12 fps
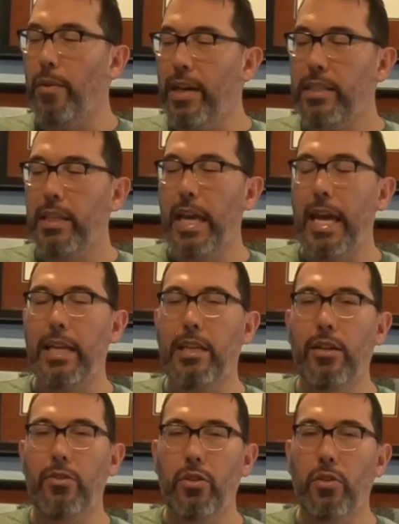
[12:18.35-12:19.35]
Rest, and
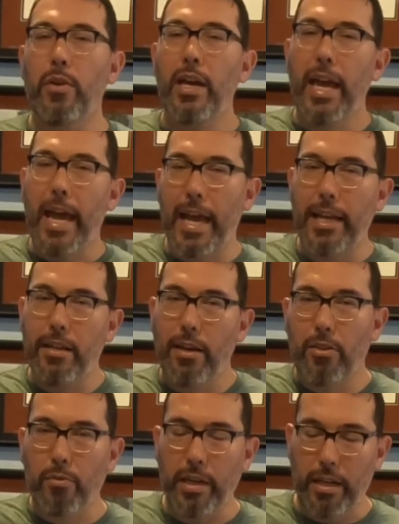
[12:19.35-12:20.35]
2, and
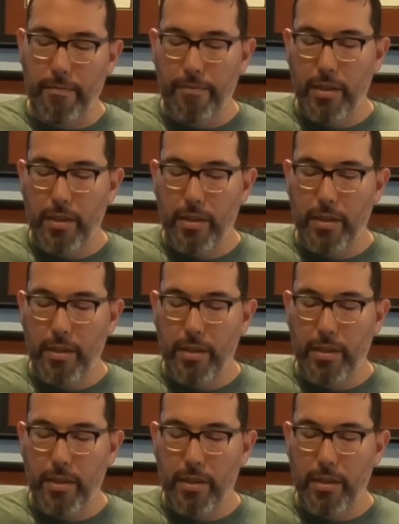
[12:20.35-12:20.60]
3.